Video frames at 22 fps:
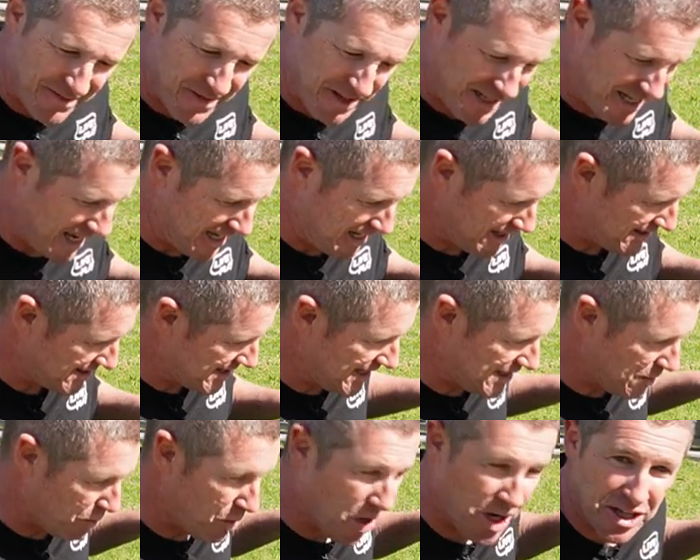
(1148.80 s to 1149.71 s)
have a
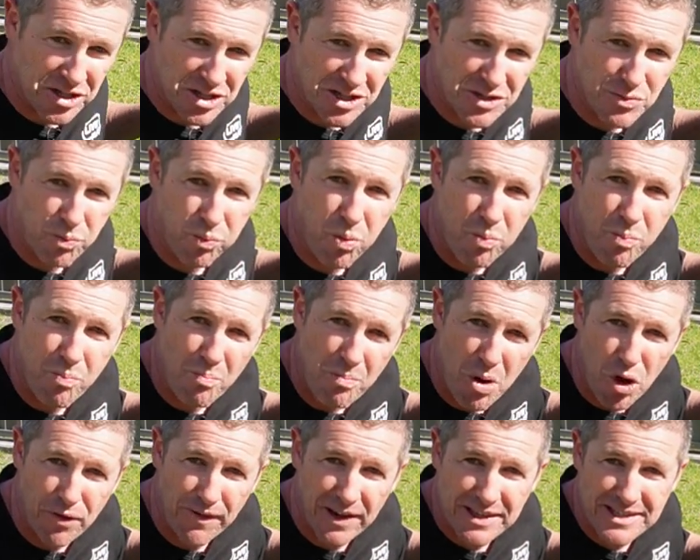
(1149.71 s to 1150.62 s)
tendency to want to just
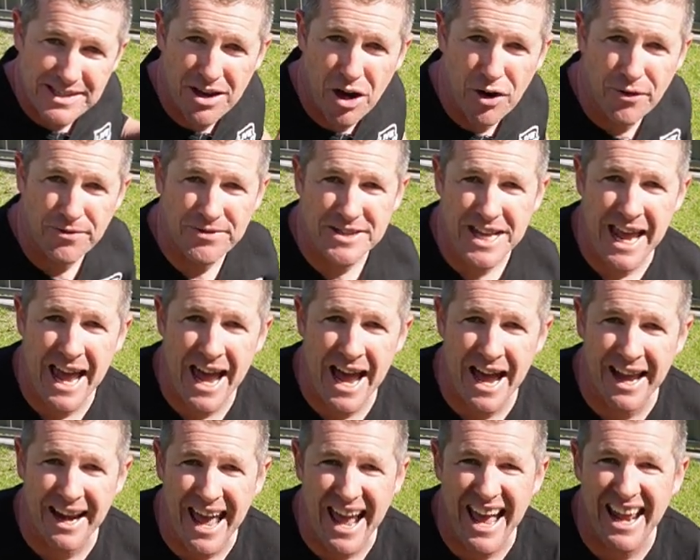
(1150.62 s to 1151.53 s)
move itself
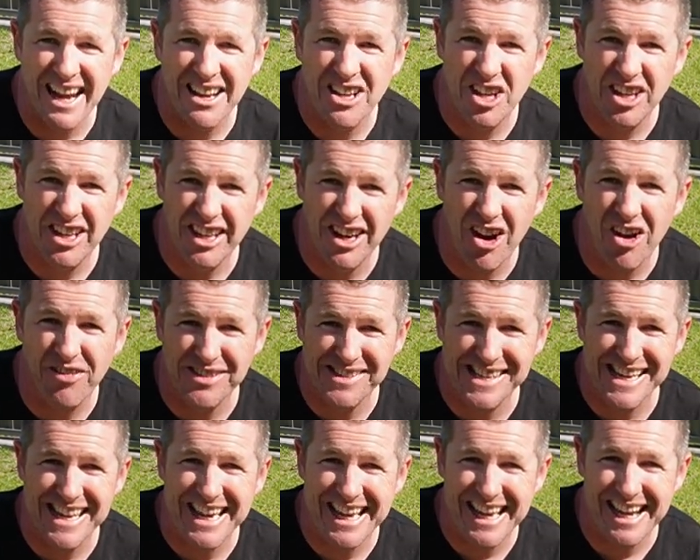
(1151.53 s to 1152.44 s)
down, and you can
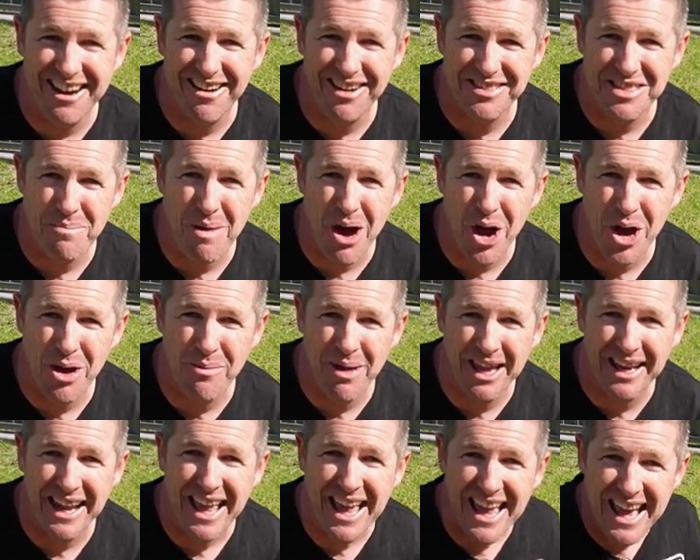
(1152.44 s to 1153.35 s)
obviously hear at the
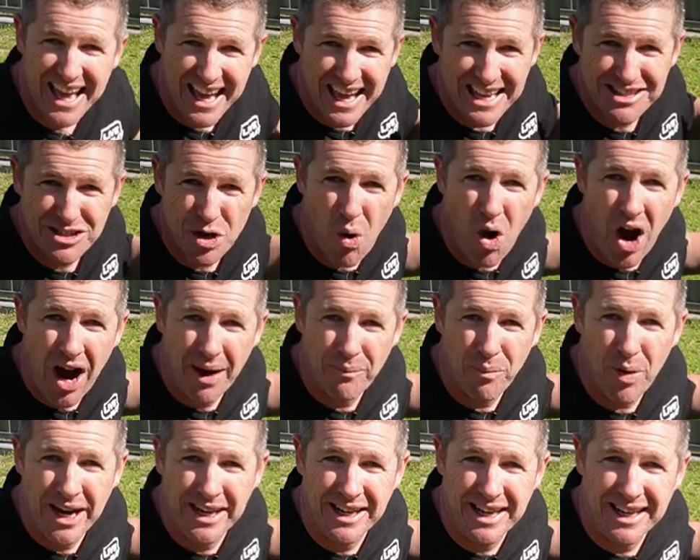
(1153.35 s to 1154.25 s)
moment it's
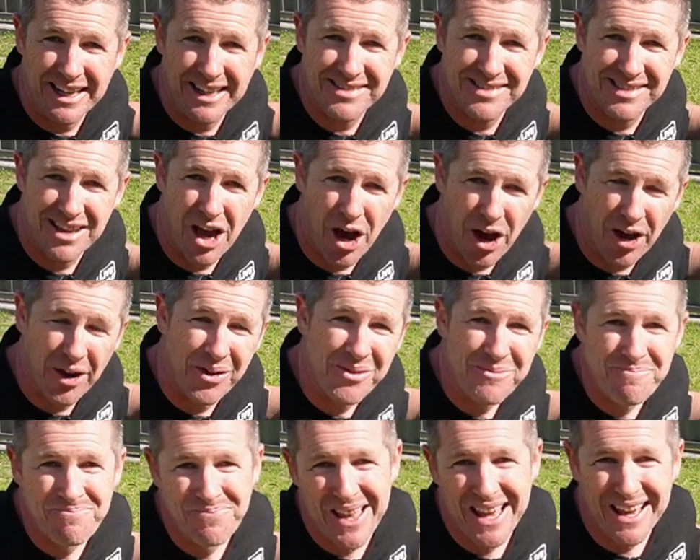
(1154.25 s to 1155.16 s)
quite windy, so
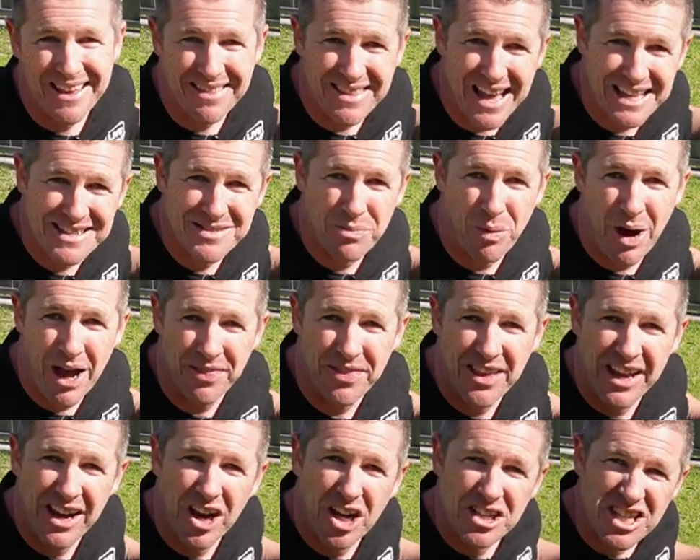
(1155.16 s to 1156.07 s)
that's
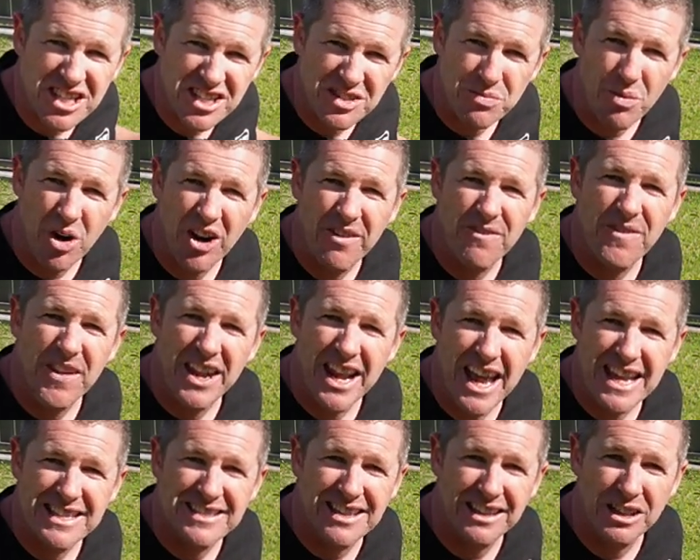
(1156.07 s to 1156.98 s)
one thing I just want to
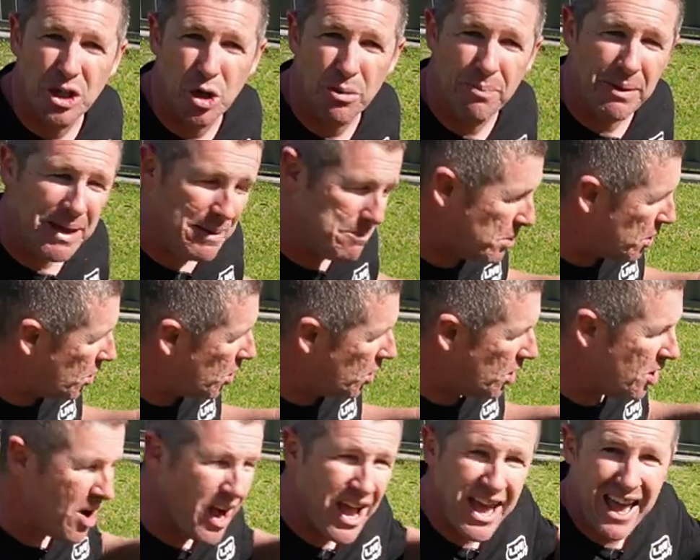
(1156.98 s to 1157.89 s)
finesse a little bit
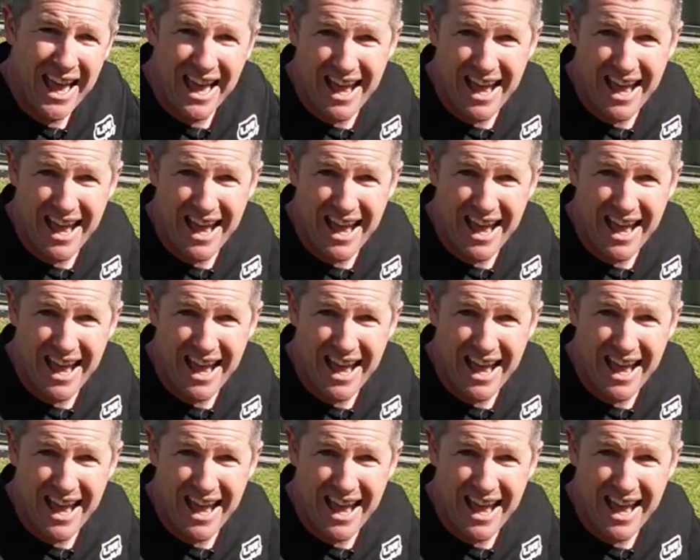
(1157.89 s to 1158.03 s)
more.